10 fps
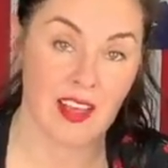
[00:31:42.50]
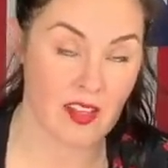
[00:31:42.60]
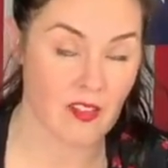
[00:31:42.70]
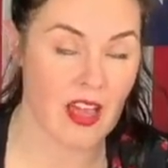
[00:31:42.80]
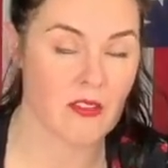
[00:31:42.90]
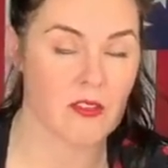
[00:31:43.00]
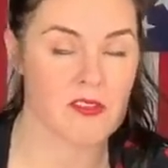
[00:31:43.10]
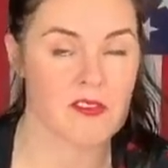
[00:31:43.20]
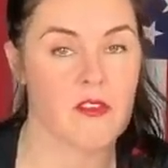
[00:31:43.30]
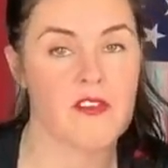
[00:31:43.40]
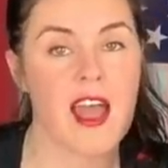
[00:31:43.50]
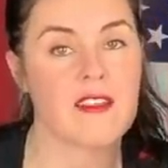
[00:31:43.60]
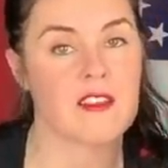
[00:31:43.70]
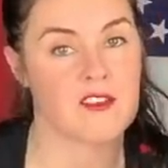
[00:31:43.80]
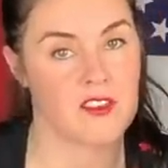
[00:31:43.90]
like a lot of those no
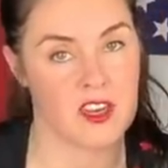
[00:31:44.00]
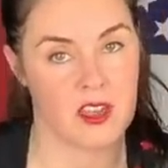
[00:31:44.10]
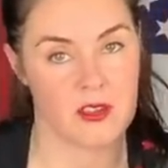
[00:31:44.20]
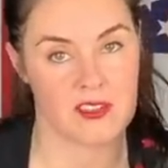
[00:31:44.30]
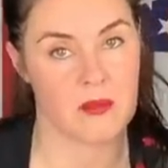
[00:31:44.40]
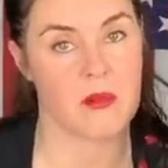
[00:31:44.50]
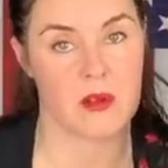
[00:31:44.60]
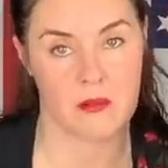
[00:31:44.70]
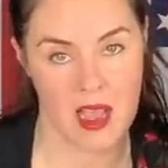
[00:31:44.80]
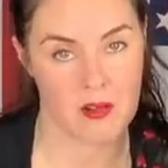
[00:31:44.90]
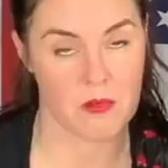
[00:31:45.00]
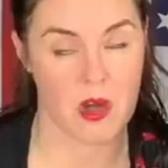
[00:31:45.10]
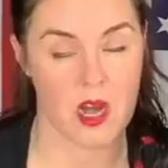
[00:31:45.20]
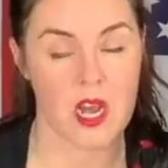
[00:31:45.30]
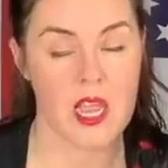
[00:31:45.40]
fly list videos that went around
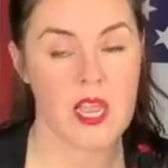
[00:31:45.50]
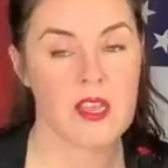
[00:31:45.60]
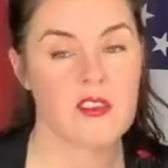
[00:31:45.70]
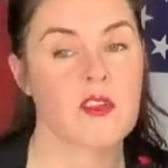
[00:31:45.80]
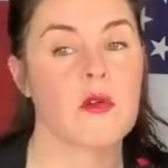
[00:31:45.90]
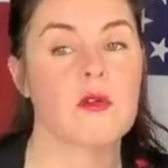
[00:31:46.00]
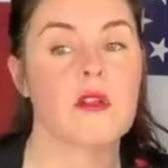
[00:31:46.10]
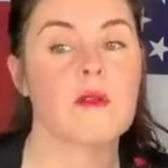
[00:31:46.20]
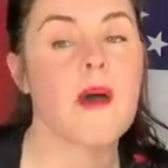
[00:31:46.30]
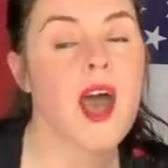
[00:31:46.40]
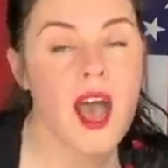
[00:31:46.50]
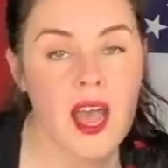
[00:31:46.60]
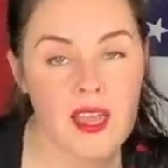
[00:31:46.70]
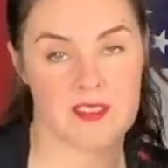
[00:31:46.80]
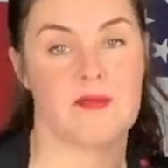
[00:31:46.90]
were. So
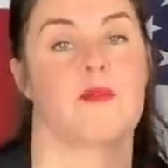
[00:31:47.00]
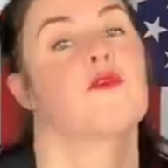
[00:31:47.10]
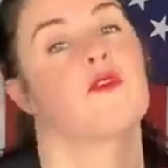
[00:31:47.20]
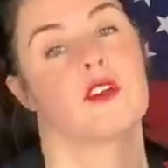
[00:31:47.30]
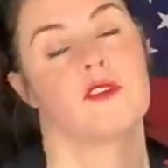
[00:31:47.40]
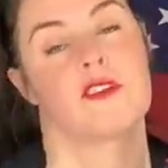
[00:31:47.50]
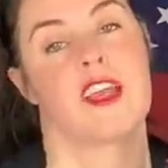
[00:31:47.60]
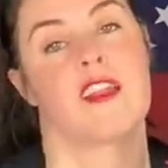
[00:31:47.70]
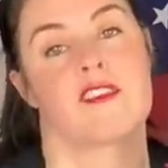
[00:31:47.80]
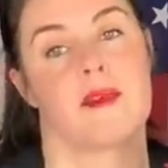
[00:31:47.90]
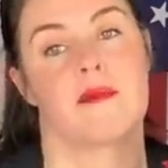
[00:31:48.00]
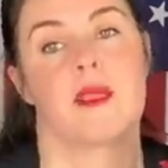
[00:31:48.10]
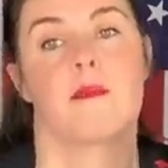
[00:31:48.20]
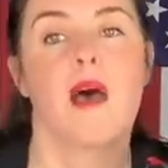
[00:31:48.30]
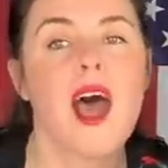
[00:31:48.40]
pause before you send
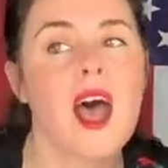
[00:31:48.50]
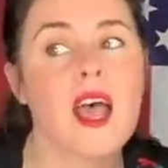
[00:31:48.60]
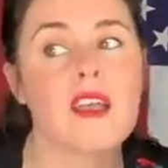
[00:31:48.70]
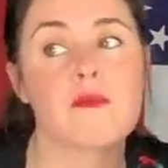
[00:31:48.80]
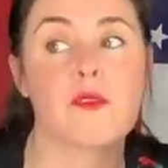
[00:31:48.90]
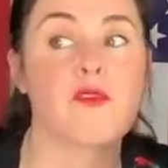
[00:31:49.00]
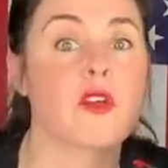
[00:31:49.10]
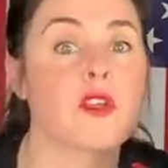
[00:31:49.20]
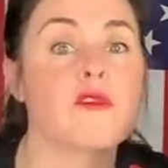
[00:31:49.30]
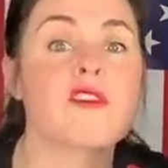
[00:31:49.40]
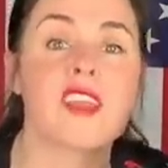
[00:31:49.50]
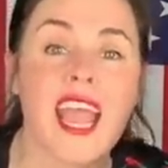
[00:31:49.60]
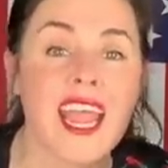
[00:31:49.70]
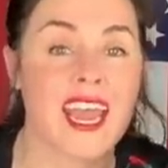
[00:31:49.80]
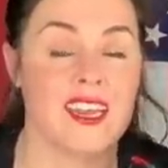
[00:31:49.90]
something, pause before you
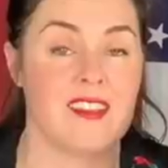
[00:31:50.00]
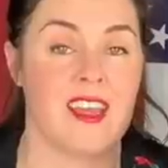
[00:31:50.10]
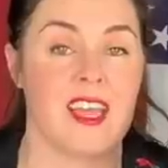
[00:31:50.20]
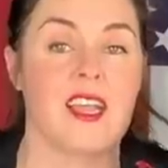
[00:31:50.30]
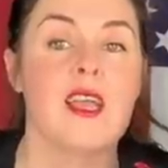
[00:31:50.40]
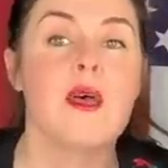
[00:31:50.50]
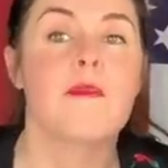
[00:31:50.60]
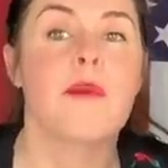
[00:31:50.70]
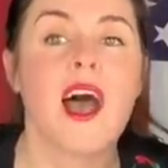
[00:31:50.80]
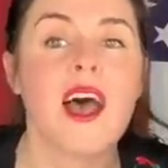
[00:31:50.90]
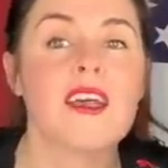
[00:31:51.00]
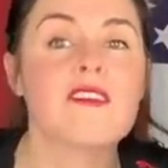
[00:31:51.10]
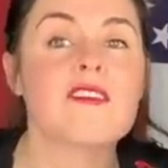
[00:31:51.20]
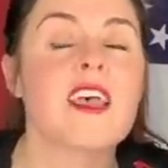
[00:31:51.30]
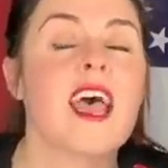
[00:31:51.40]
say anything,
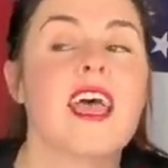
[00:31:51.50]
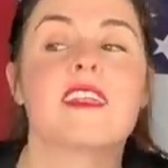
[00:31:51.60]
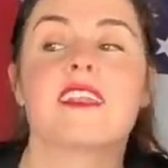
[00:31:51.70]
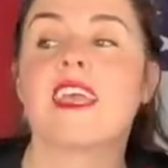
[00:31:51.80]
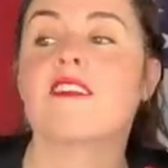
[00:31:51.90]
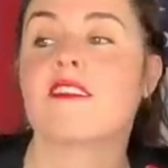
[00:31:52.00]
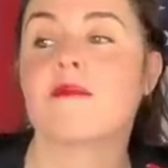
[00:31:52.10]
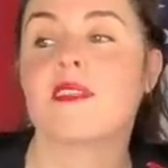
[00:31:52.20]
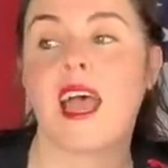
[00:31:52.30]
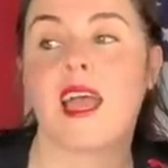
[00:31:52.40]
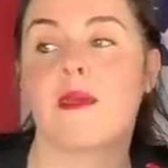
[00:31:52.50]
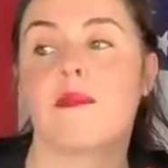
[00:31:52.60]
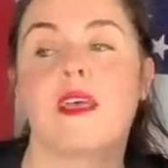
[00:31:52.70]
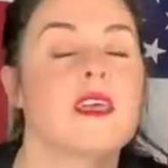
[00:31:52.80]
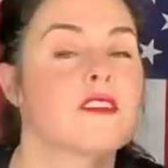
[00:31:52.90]
pause and take some
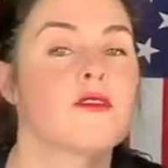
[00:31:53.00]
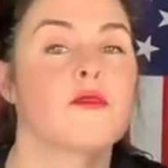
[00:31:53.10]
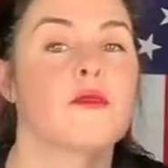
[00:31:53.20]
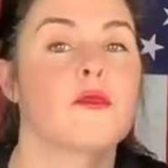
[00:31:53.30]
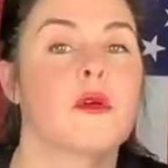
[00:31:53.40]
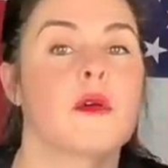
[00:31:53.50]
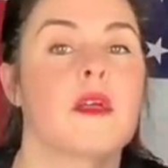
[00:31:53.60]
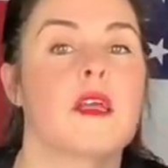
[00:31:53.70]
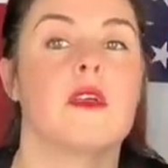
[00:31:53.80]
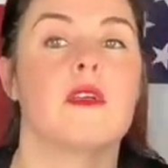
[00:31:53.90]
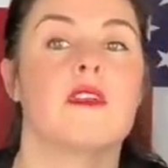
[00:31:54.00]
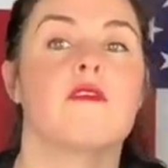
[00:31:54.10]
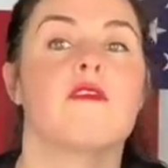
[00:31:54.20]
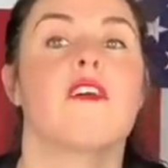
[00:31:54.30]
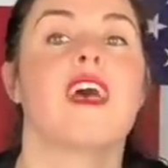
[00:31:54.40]
time to
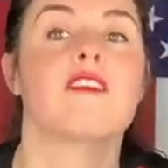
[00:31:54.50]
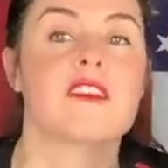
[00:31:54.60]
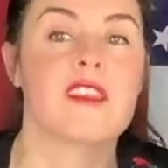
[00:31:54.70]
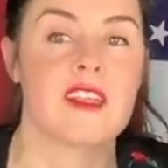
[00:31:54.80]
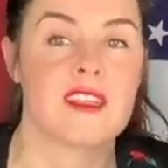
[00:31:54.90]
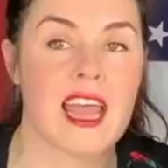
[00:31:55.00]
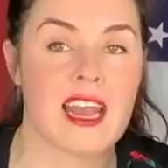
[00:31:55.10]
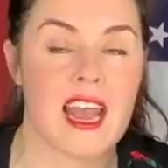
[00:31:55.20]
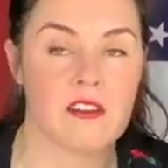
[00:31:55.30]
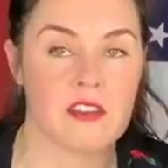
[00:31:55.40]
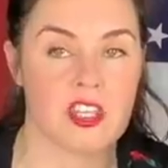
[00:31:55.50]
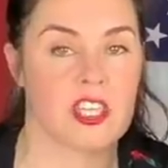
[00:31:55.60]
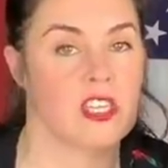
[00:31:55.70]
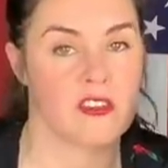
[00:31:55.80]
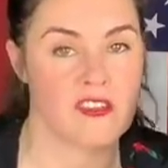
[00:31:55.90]
invest that
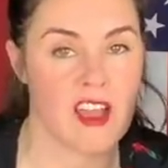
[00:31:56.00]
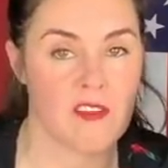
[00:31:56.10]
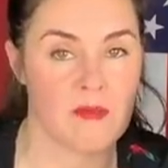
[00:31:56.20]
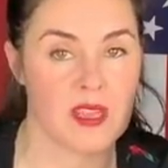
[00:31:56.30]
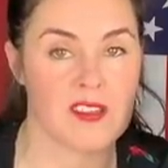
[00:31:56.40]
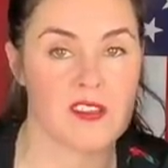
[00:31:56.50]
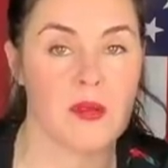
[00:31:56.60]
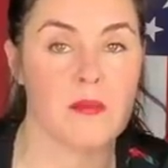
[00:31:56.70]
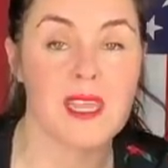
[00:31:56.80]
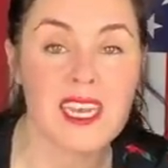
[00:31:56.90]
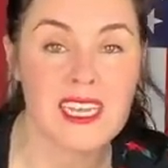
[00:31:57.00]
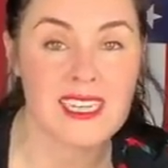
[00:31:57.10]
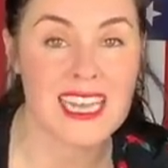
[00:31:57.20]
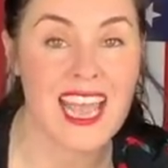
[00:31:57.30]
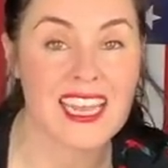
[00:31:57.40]
energy in yourself because your media
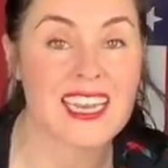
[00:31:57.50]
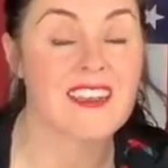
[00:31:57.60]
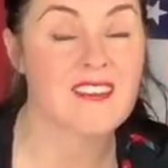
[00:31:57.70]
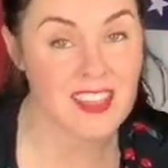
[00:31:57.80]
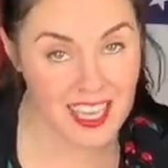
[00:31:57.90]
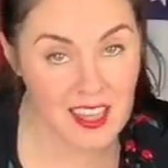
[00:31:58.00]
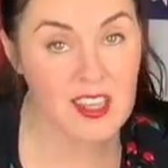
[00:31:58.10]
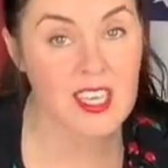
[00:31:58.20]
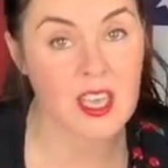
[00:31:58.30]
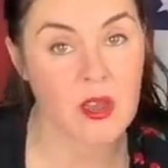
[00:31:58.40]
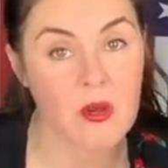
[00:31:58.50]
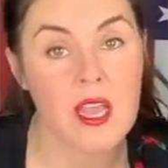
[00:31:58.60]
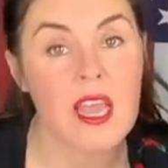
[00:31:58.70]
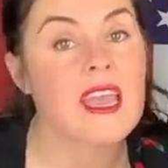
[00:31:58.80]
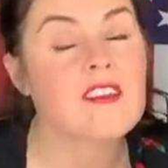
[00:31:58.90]
diet is killing you.
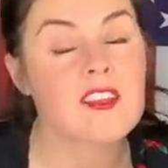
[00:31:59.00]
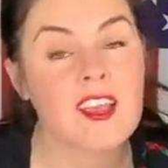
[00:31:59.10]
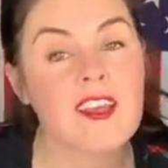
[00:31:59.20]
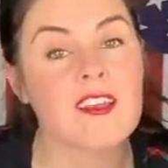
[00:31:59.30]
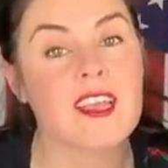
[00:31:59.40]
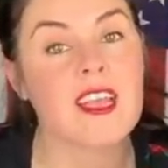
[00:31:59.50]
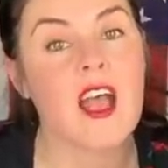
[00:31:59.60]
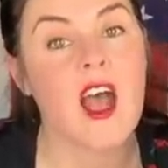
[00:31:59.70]
It's killing